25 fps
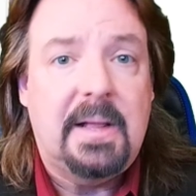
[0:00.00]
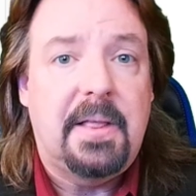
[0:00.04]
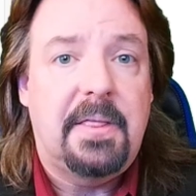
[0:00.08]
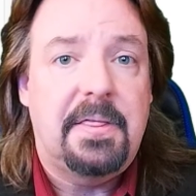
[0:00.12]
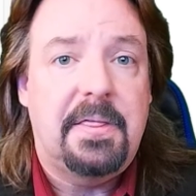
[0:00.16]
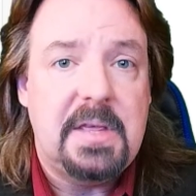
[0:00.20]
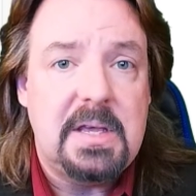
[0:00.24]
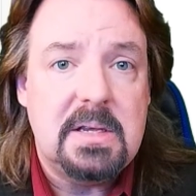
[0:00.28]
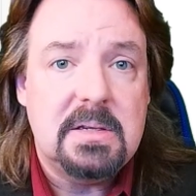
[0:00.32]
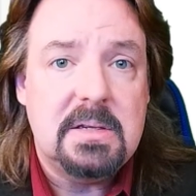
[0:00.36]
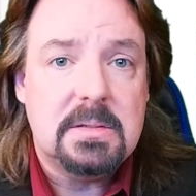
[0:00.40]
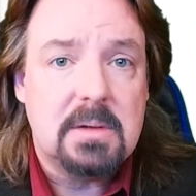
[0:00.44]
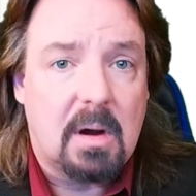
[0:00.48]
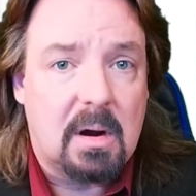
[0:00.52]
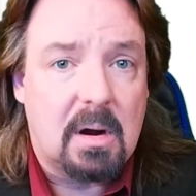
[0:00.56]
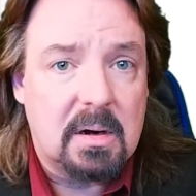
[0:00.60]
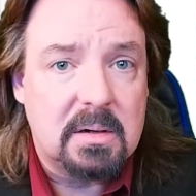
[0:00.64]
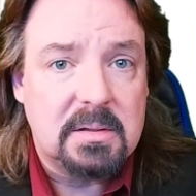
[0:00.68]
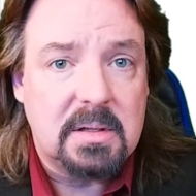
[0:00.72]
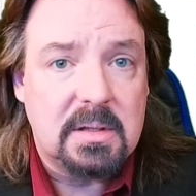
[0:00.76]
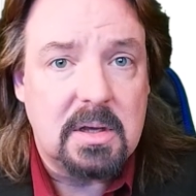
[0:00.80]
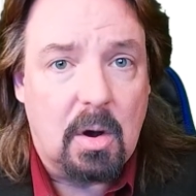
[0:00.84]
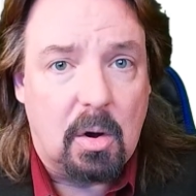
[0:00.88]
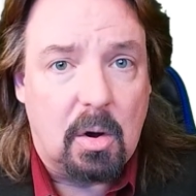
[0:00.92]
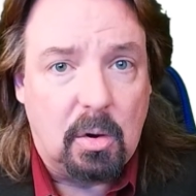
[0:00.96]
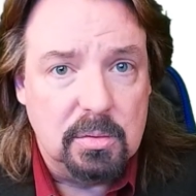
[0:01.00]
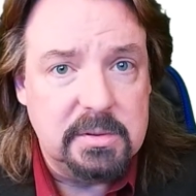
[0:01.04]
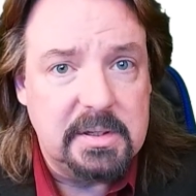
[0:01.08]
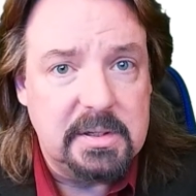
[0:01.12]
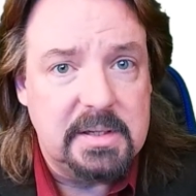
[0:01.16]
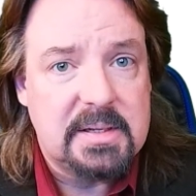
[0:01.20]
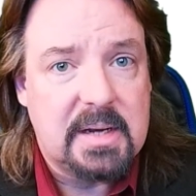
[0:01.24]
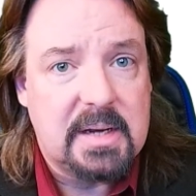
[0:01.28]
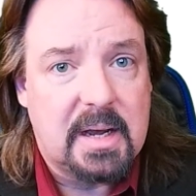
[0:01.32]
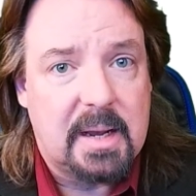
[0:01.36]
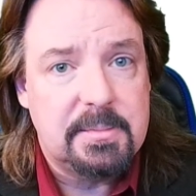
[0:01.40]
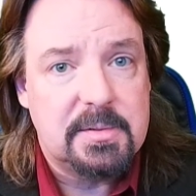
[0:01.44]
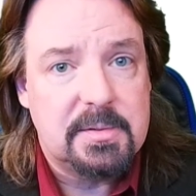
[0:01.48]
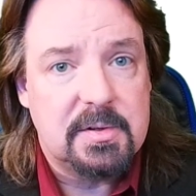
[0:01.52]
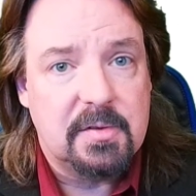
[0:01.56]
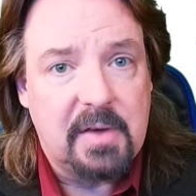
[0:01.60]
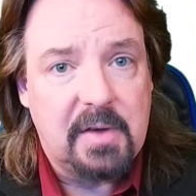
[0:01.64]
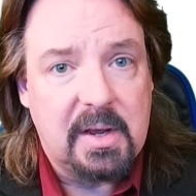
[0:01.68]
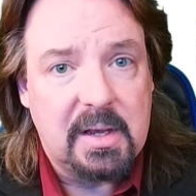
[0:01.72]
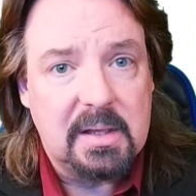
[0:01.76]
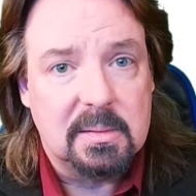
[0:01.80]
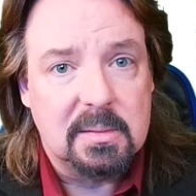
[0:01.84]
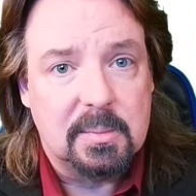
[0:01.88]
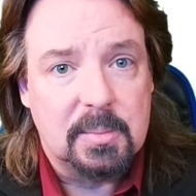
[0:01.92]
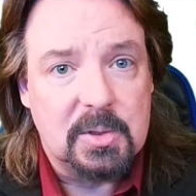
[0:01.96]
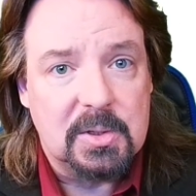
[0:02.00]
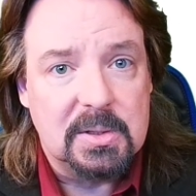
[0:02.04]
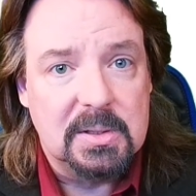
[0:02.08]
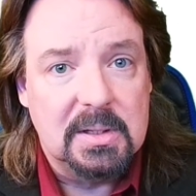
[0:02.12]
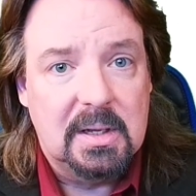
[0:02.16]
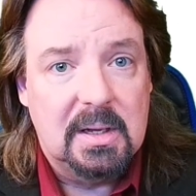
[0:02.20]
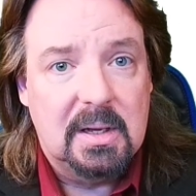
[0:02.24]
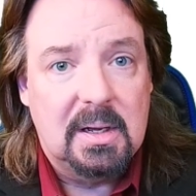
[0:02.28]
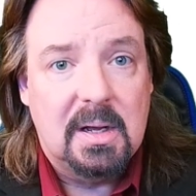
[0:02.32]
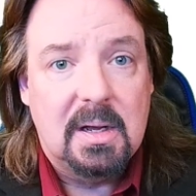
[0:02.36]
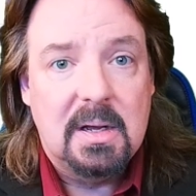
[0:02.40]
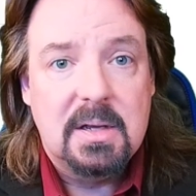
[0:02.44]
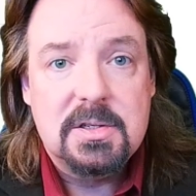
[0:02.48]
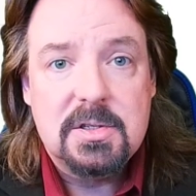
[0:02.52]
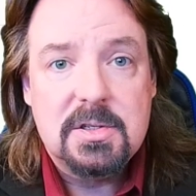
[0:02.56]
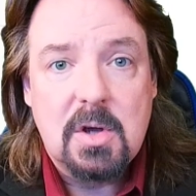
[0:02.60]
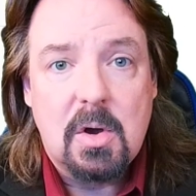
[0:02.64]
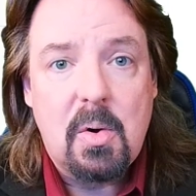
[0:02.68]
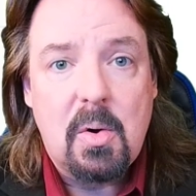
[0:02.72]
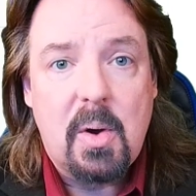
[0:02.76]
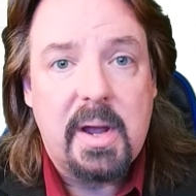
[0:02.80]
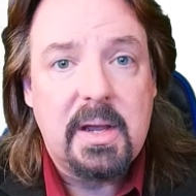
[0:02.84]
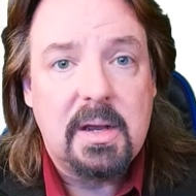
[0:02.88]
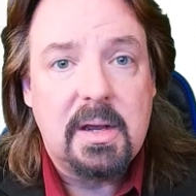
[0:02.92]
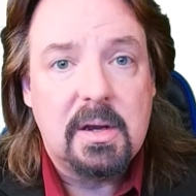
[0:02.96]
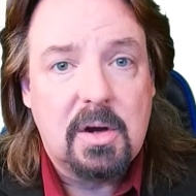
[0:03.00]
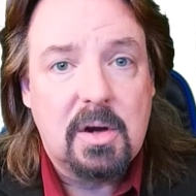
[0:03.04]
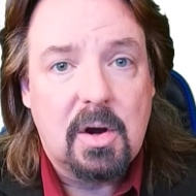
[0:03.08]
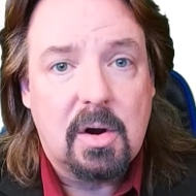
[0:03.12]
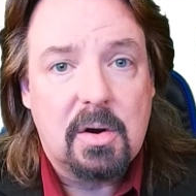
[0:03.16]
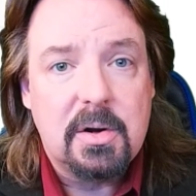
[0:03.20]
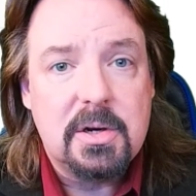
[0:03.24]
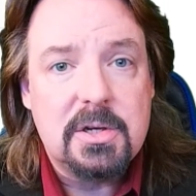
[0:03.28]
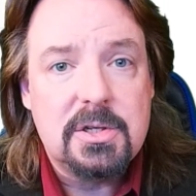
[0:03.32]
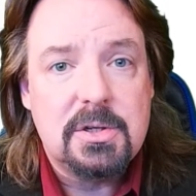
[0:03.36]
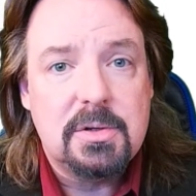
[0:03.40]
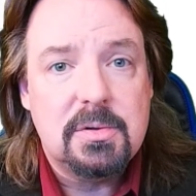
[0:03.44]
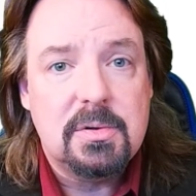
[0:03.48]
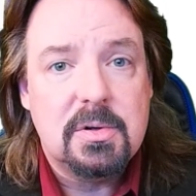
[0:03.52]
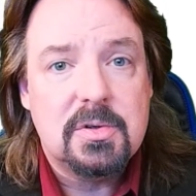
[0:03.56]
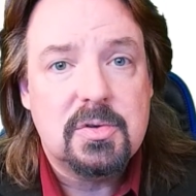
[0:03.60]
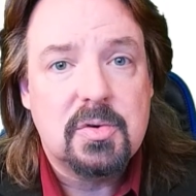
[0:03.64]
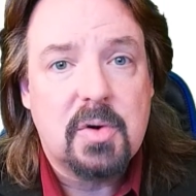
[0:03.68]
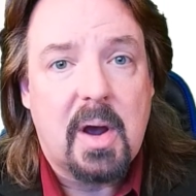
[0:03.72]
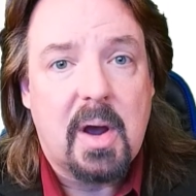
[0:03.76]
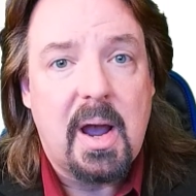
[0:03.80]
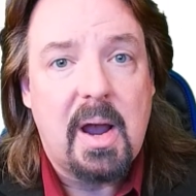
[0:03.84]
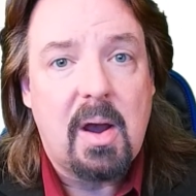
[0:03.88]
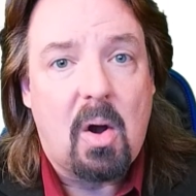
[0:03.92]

These aren't the only types available, so I encourage you to try